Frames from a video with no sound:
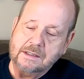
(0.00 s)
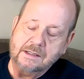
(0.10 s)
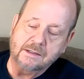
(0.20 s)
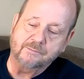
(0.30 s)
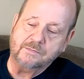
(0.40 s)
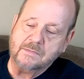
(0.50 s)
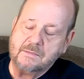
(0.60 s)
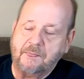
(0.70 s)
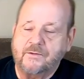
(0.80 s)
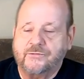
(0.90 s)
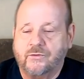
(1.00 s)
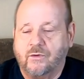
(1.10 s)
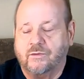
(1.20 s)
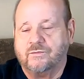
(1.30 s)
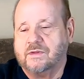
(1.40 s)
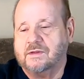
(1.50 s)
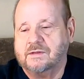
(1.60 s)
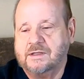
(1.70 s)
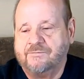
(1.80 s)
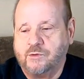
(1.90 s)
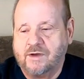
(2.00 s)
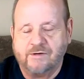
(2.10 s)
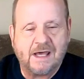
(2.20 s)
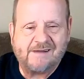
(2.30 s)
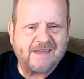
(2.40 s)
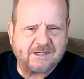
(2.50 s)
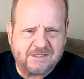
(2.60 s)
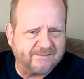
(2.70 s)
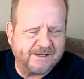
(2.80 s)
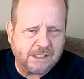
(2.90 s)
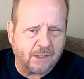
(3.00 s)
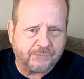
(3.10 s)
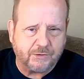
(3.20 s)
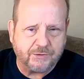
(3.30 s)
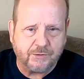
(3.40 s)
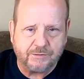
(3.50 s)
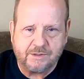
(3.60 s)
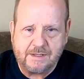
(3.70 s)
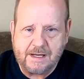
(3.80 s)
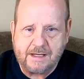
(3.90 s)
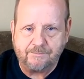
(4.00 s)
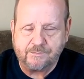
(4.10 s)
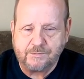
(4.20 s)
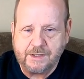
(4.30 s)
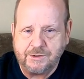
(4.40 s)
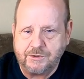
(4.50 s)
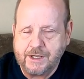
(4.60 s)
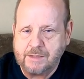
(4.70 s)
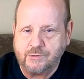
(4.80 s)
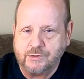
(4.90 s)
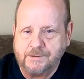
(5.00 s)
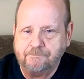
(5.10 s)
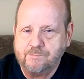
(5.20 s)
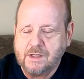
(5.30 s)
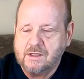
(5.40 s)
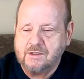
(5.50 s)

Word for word: Um, so if you have a lot of activity out there during the day in your neighborhood,